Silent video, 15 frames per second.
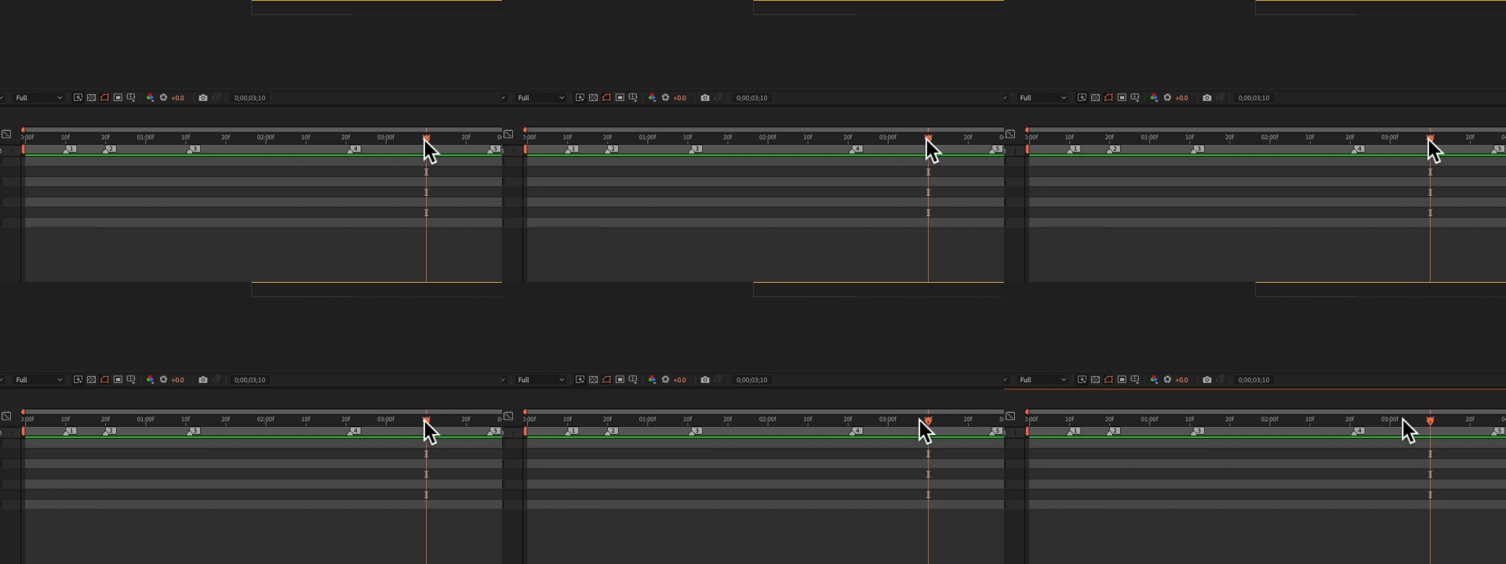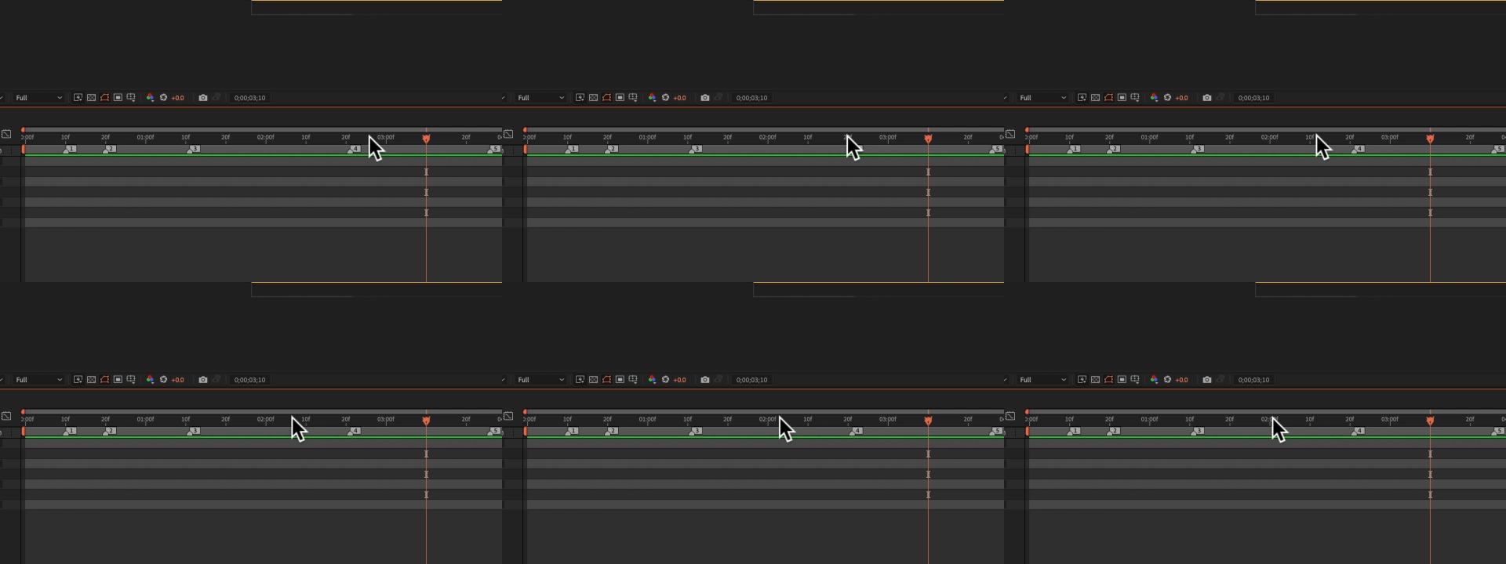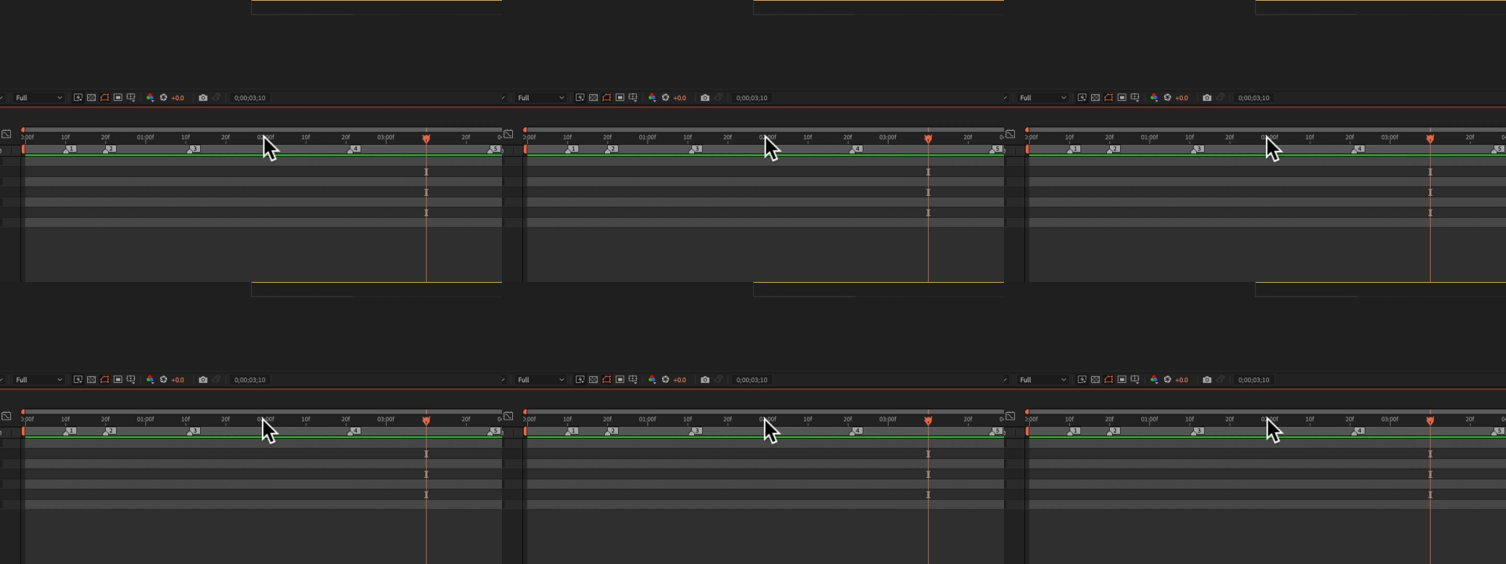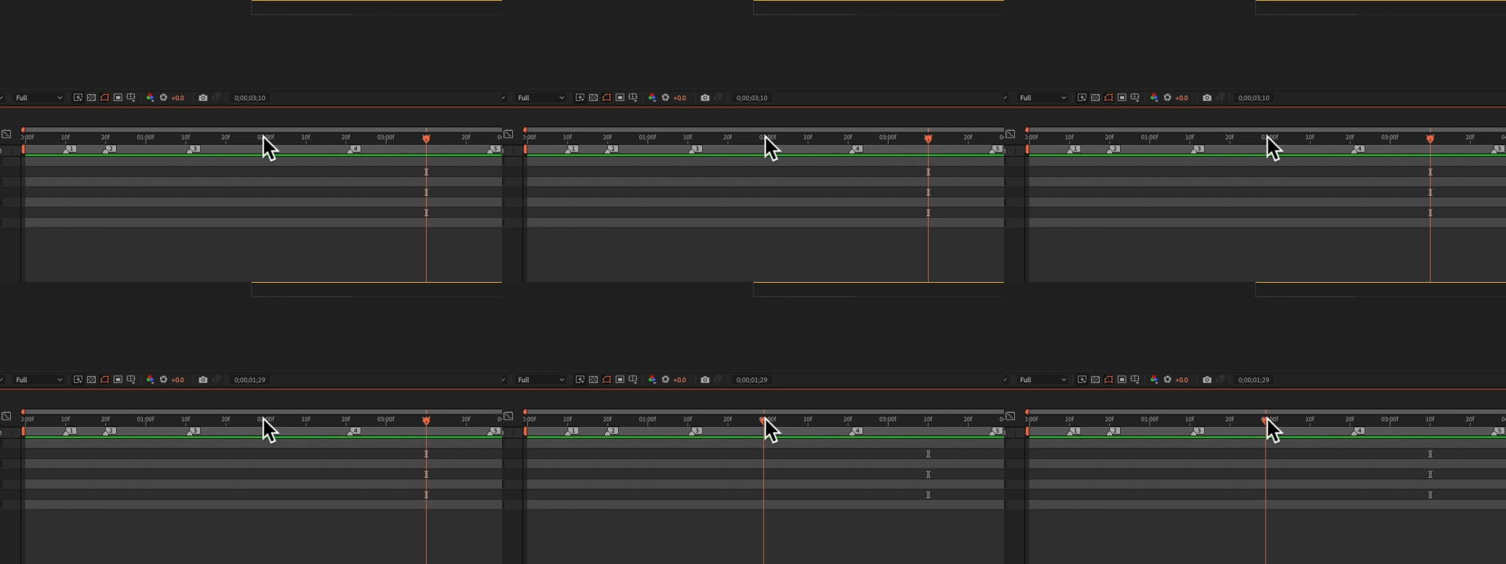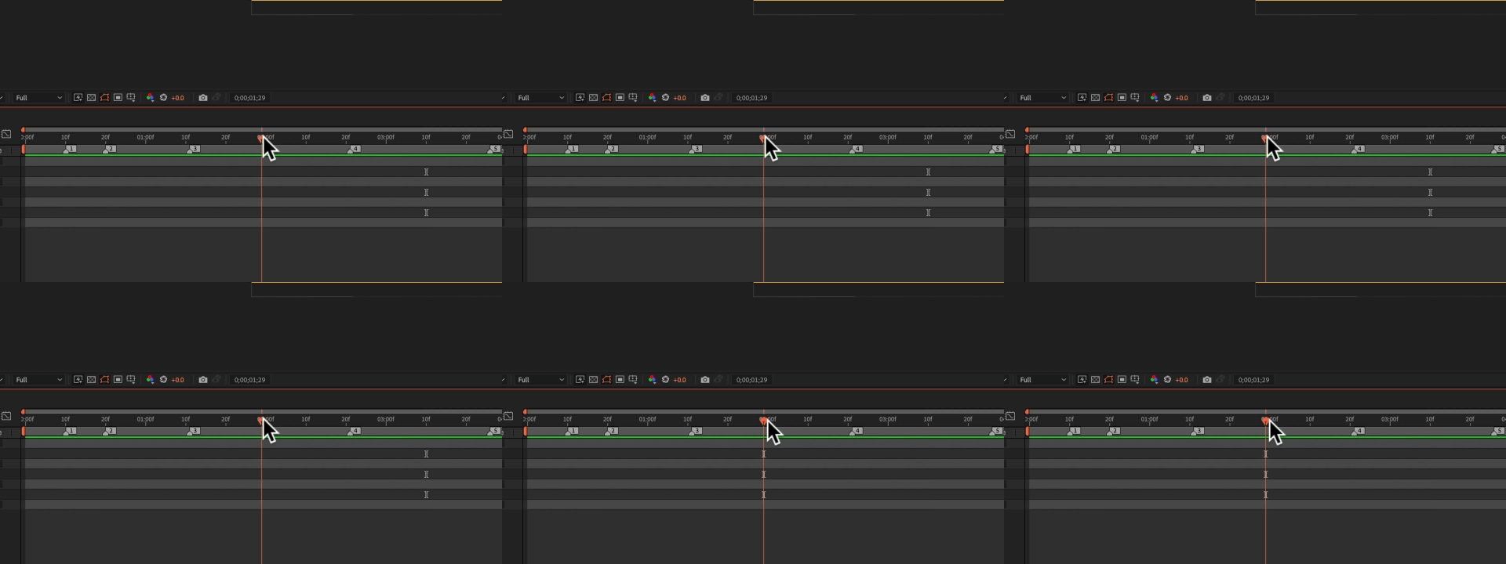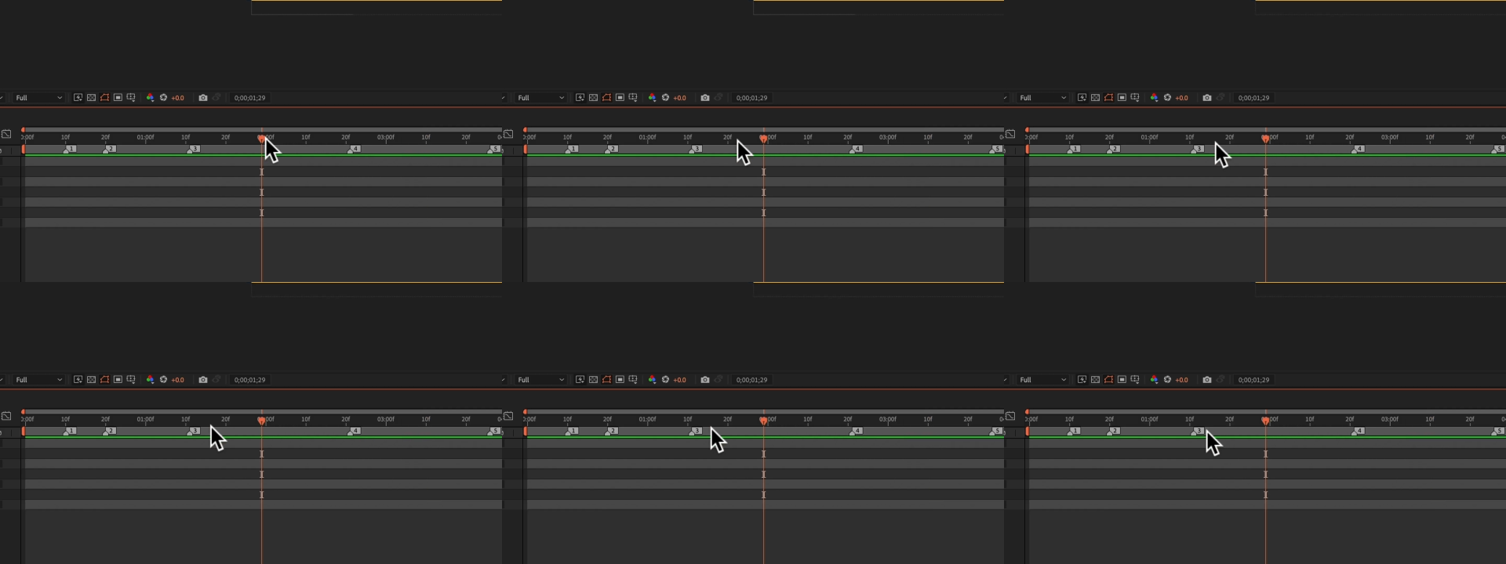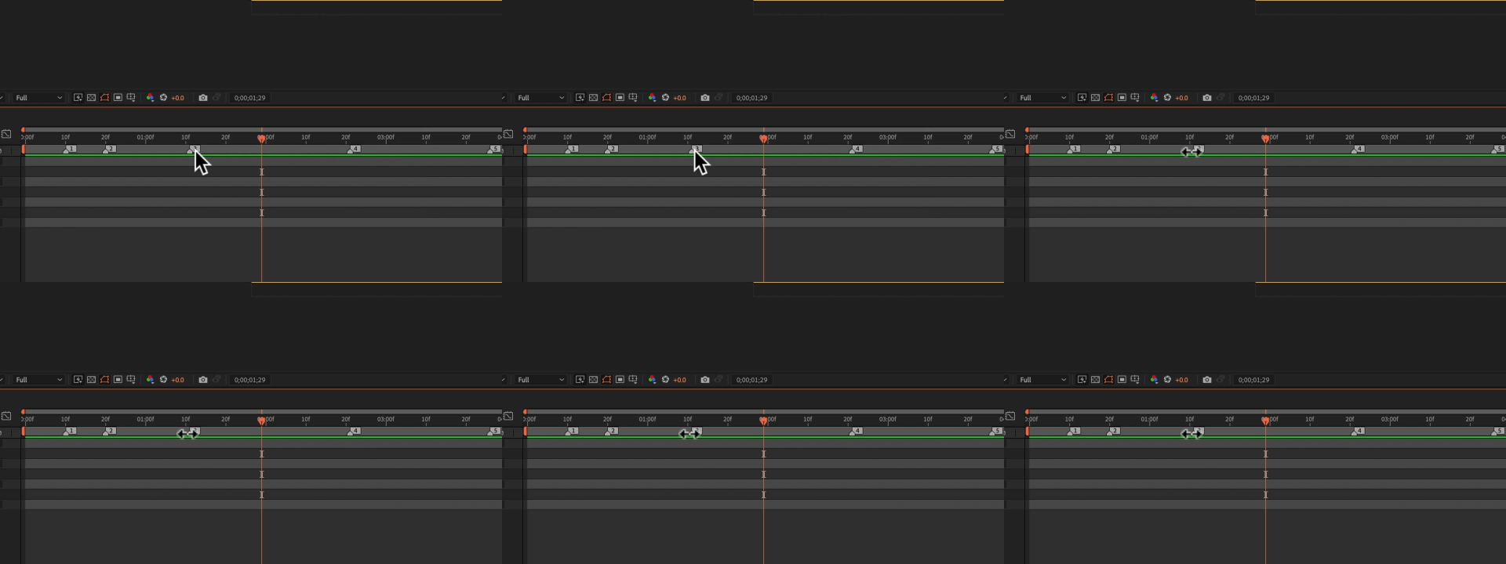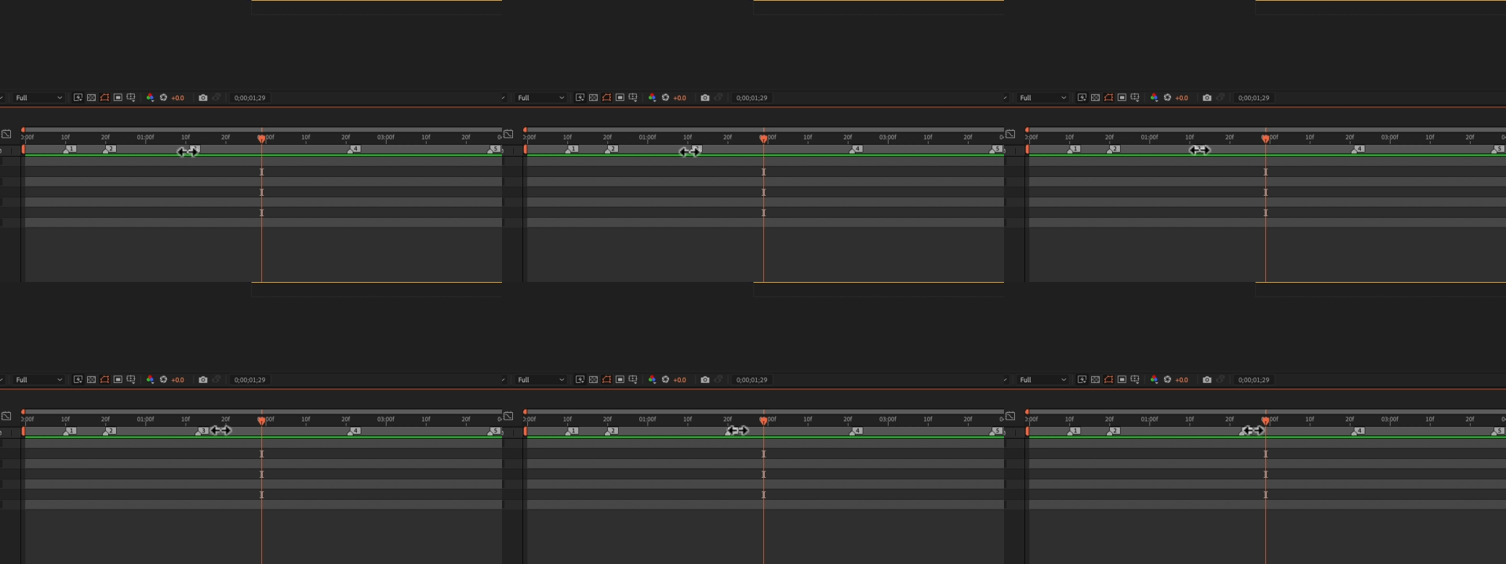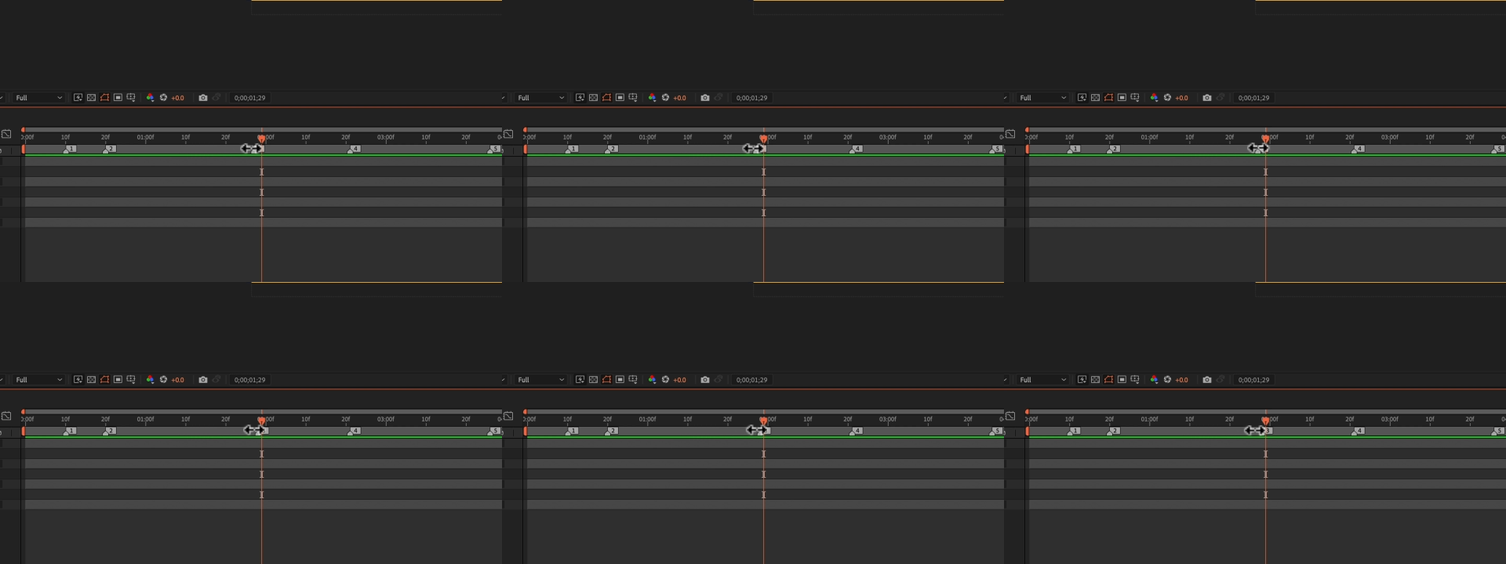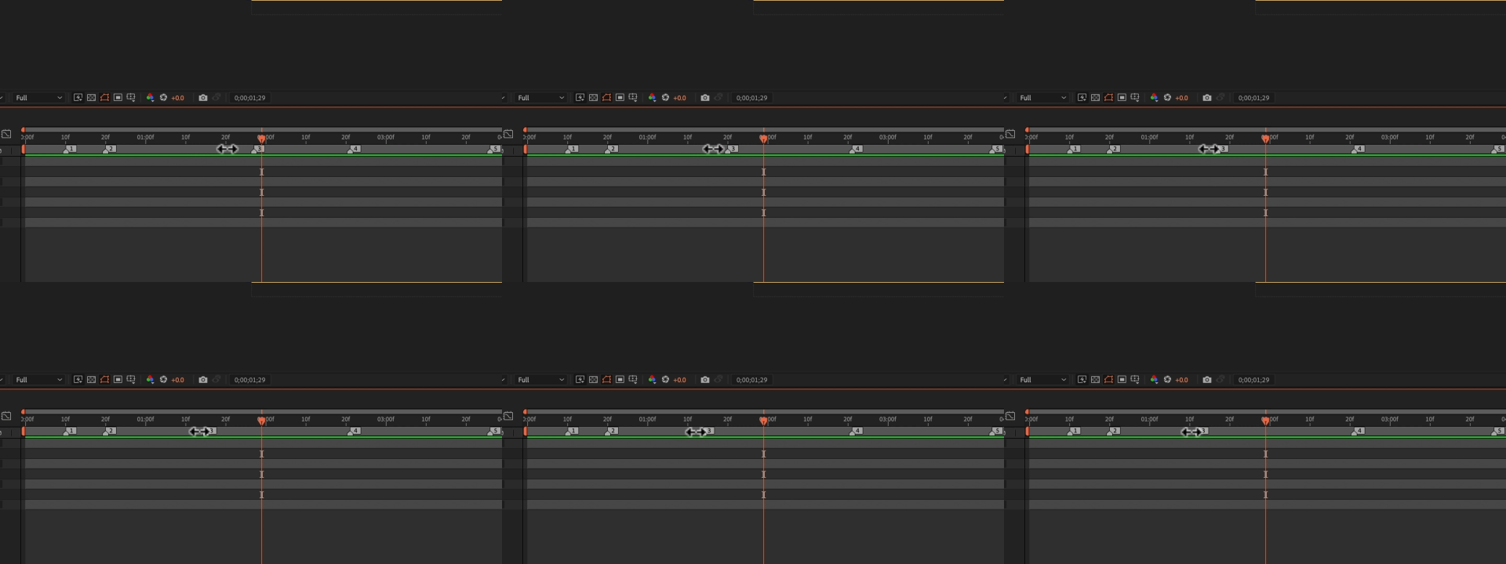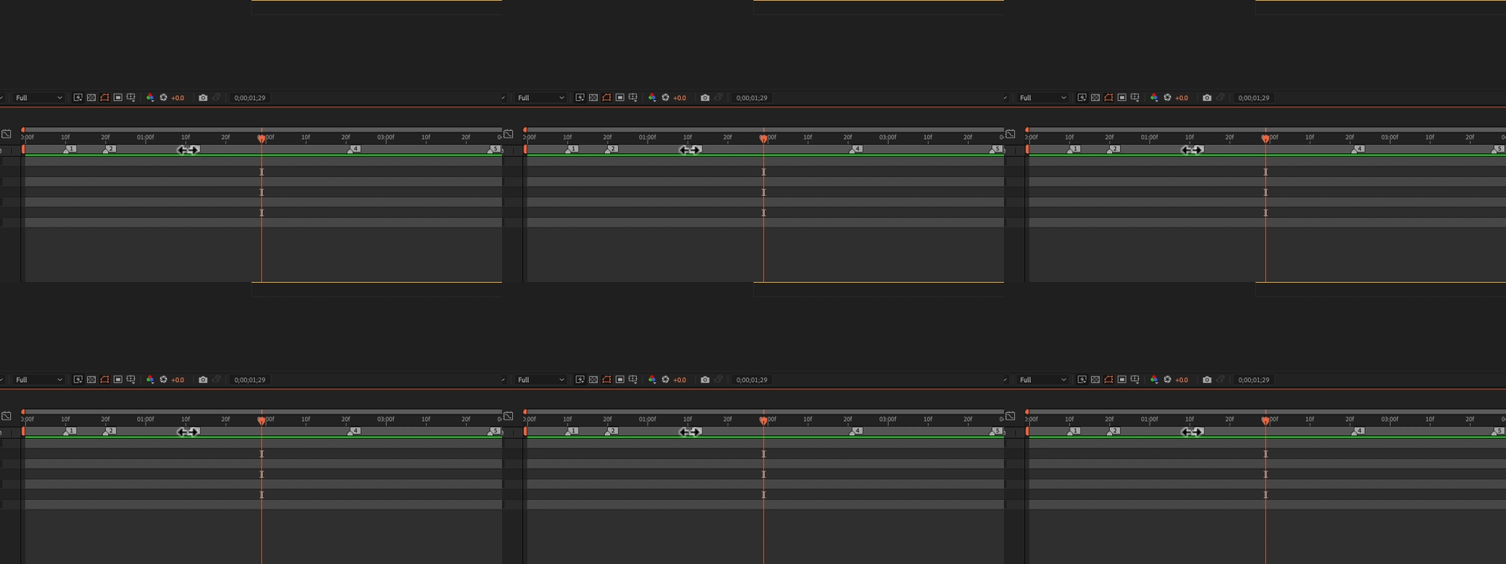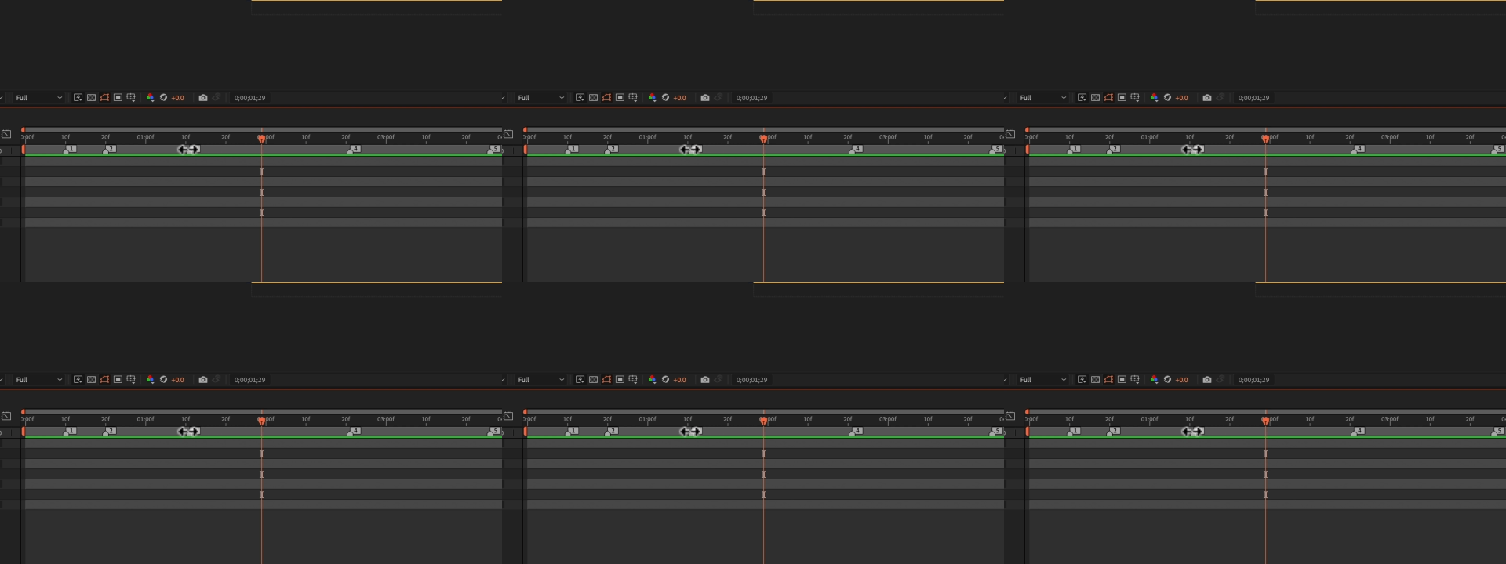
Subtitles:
(no speaker visible)